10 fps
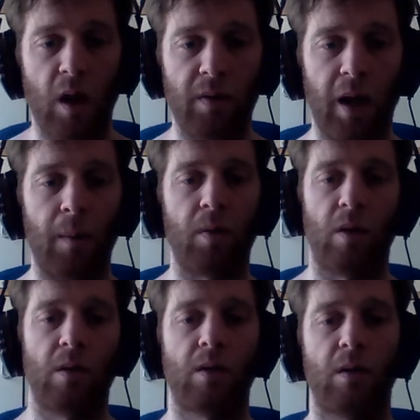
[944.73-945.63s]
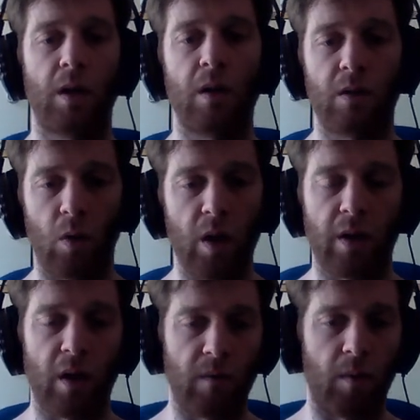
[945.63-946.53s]
They didn't do
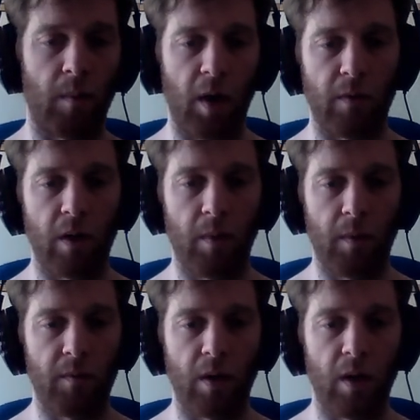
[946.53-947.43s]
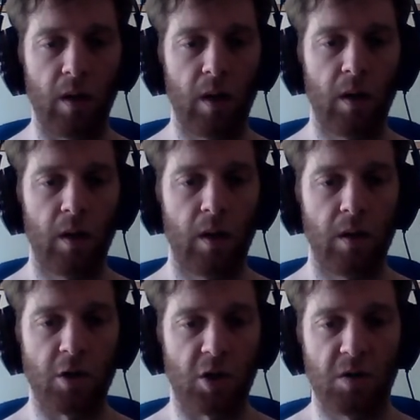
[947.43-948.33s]
anything for my brother. My brother
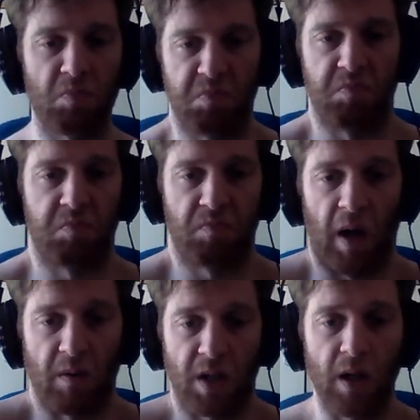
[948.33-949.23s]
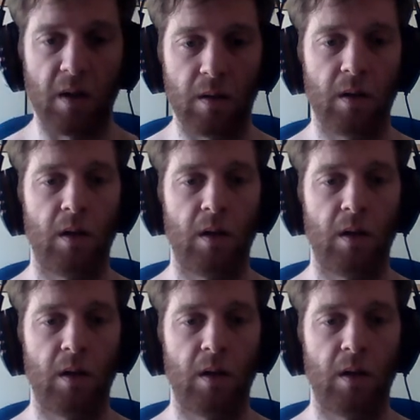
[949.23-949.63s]
just, that was it.